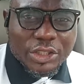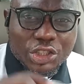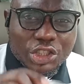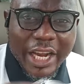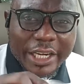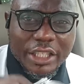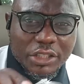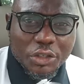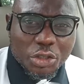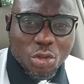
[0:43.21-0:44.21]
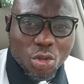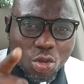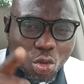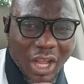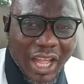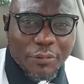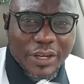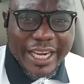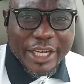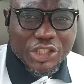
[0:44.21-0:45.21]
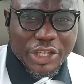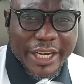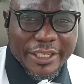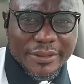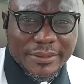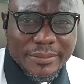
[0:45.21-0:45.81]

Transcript: share this video to every Nigerian.